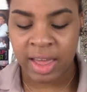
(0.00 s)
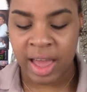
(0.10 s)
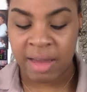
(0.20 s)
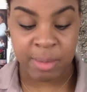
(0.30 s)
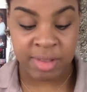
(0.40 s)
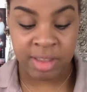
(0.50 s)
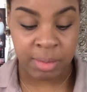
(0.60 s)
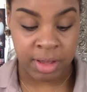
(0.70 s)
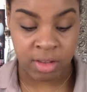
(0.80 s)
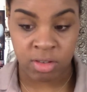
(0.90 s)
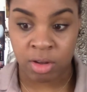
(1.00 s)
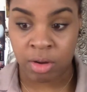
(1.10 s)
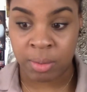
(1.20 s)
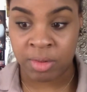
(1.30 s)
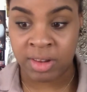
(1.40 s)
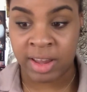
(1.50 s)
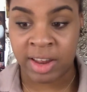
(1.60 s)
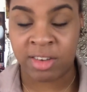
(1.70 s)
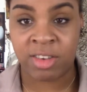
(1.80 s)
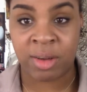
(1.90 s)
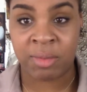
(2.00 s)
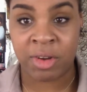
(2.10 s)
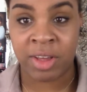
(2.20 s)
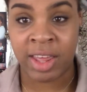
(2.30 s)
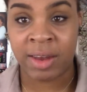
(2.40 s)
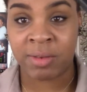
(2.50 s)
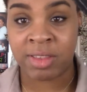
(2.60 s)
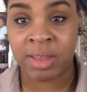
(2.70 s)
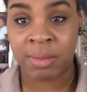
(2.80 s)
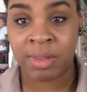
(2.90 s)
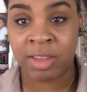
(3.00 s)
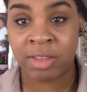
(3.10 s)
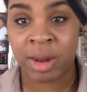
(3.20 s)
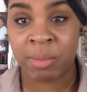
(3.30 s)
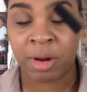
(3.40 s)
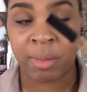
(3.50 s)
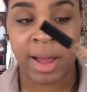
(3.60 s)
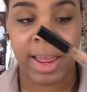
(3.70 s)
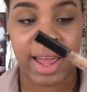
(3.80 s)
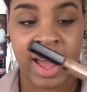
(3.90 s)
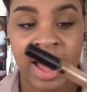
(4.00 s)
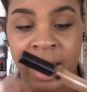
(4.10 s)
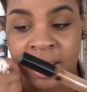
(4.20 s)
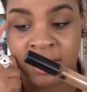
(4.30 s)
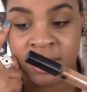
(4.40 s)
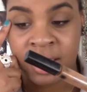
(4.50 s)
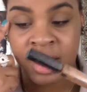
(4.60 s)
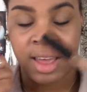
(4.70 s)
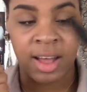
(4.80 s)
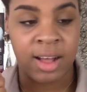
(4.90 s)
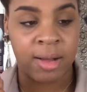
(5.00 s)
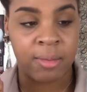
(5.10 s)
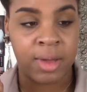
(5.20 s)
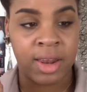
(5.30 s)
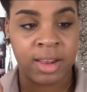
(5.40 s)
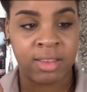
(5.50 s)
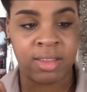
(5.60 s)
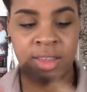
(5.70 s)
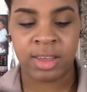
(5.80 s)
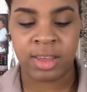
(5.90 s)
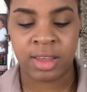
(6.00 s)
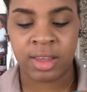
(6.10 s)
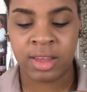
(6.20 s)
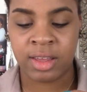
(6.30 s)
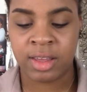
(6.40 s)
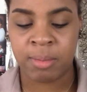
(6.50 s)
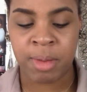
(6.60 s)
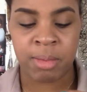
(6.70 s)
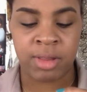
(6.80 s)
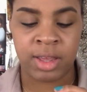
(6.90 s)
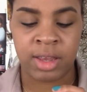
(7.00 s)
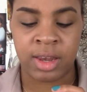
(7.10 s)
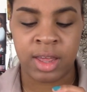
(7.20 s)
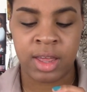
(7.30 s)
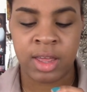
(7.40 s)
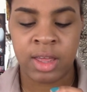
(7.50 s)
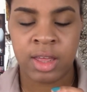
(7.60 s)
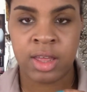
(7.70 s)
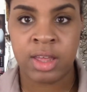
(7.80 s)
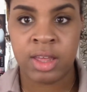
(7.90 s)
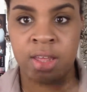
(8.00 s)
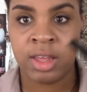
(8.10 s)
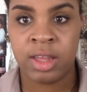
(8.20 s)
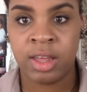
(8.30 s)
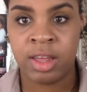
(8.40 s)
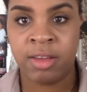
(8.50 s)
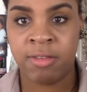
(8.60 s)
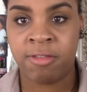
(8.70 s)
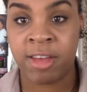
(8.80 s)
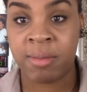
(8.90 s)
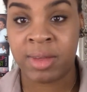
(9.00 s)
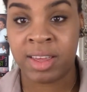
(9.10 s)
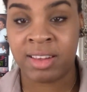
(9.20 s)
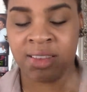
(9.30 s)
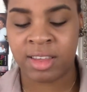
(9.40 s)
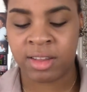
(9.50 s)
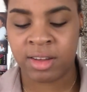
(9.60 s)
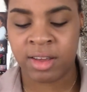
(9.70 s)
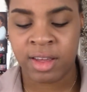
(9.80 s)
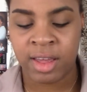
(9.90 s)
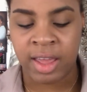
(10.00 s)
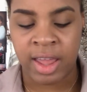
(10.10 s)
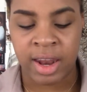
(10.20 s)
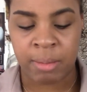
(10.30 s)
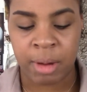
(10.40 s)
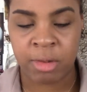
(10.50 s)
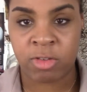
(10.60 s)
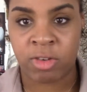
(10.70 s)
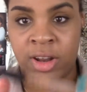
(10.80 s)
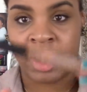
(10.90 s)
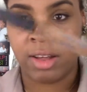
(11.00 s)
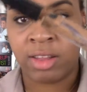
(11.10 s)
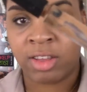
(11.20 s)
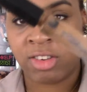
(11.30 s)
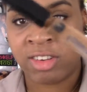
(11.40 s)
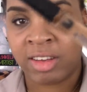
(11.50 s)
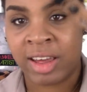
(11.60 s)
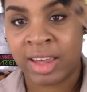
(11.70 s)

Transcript: I've been sleeping, so I'm really tired. So I'm going in with the same concealer that I put on my eyes, and it's the Maybelline Fit Me concealer. And I'm almost running out, like you can tell.